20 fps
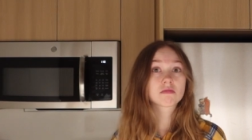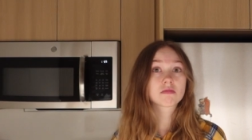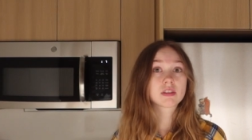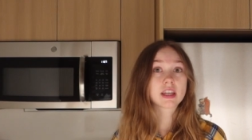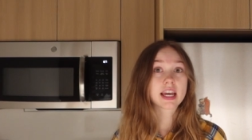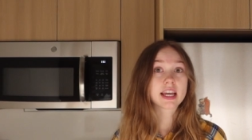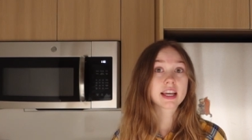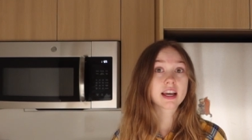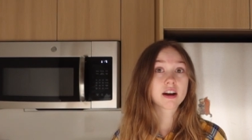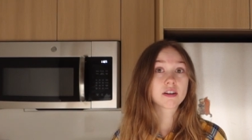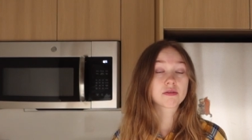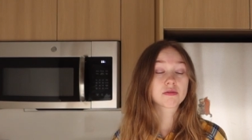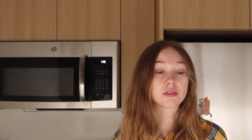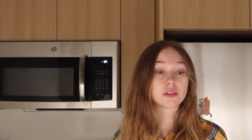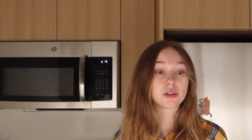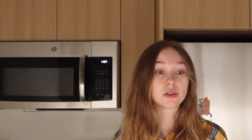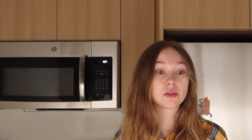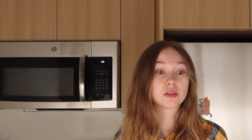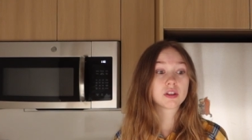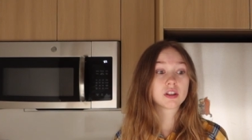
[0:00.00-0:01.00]
takeout
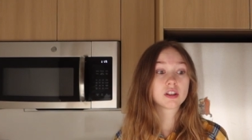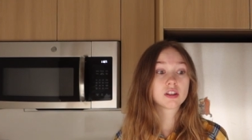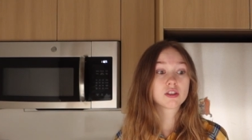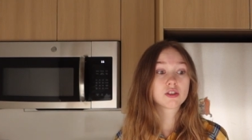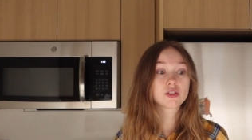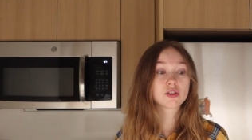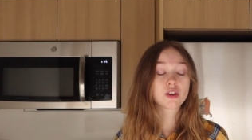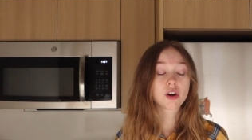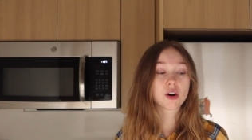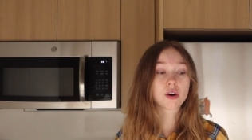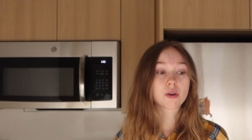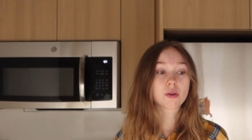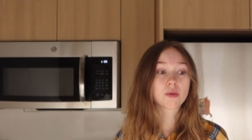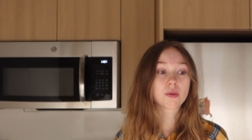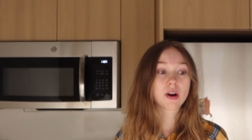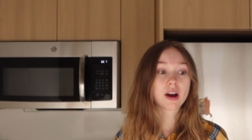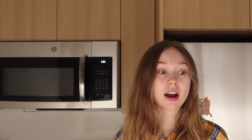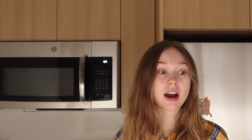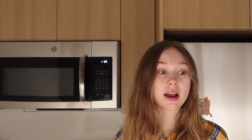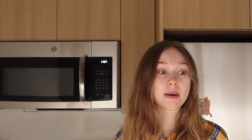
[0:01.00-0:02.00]
food,
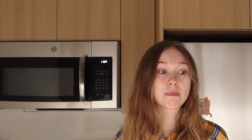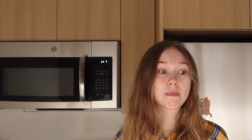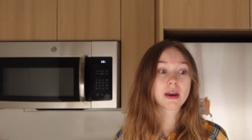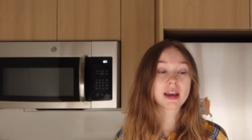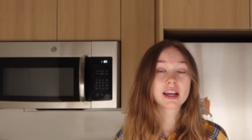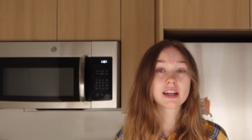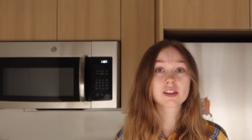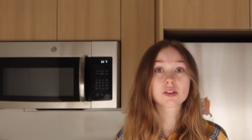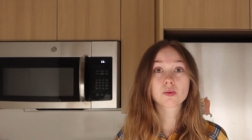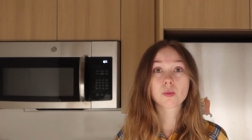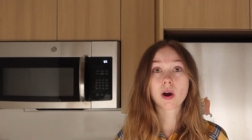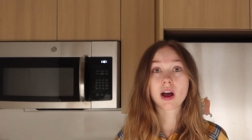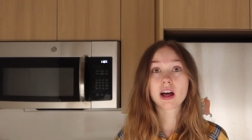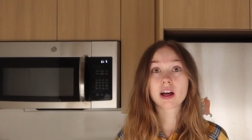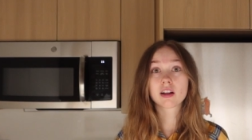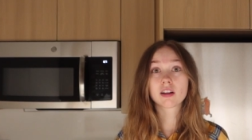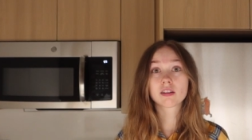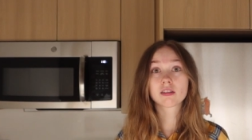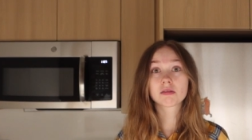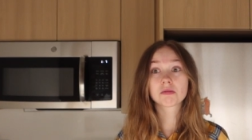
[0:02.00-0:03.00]
so I may as
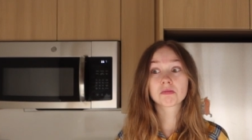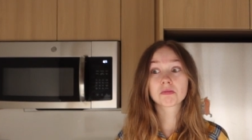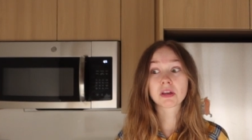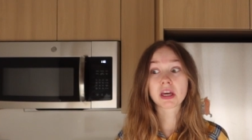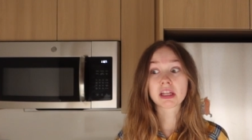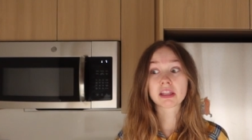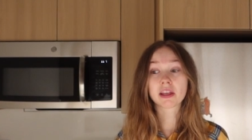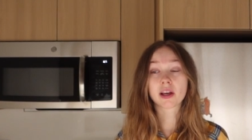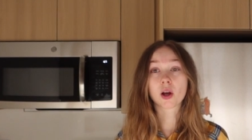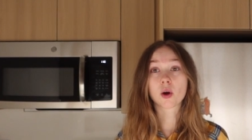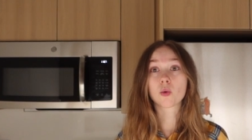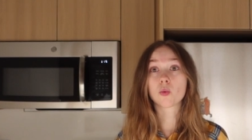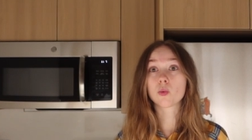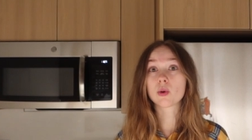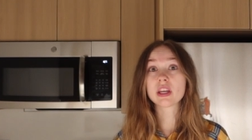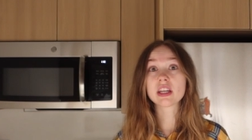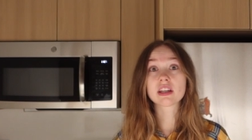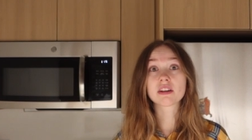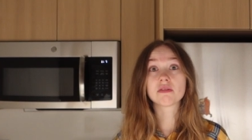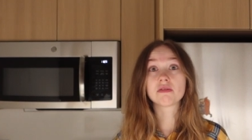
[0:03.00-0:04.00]
well get like a
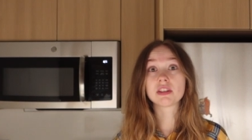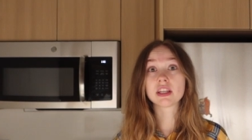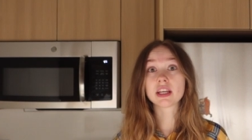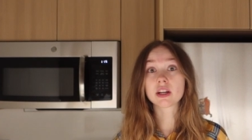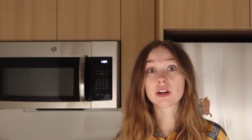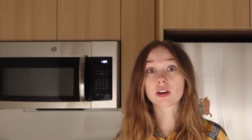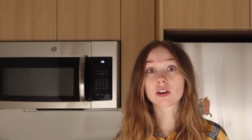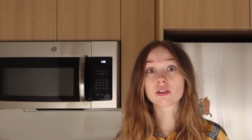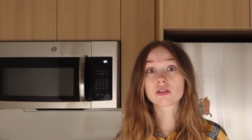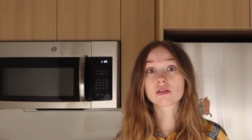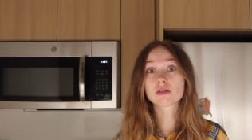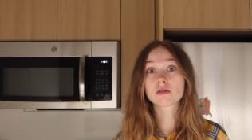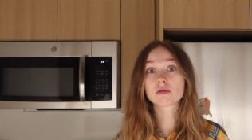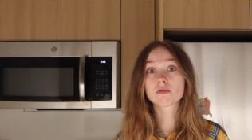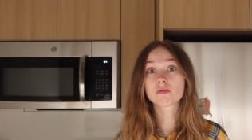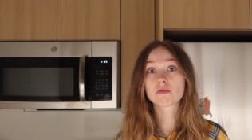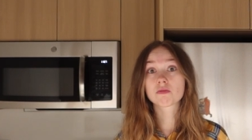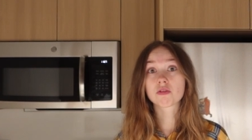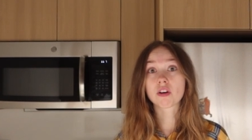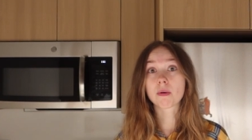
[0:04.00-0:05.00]
week of
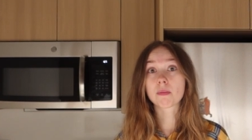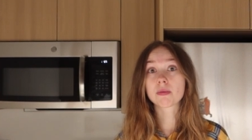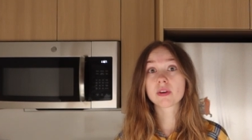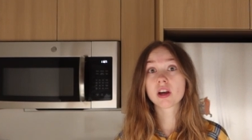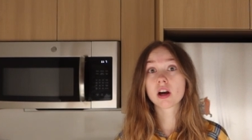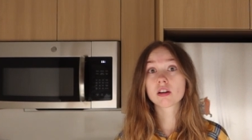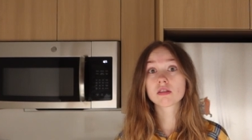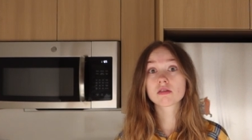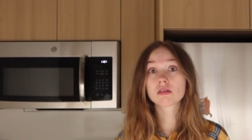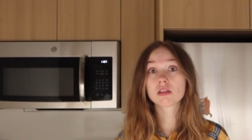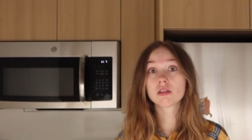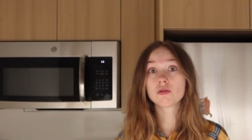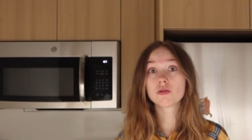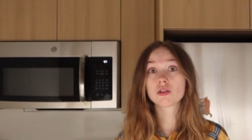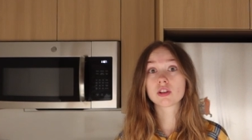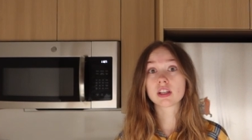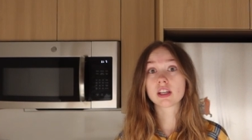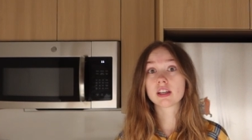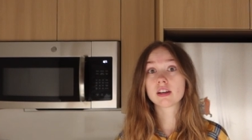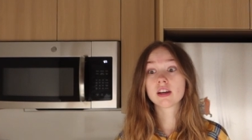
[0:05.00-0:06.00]
dinners from Beyond
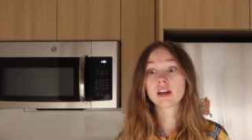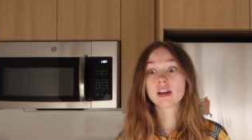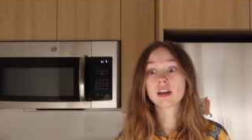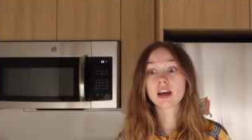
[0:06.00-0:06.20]
Sushi.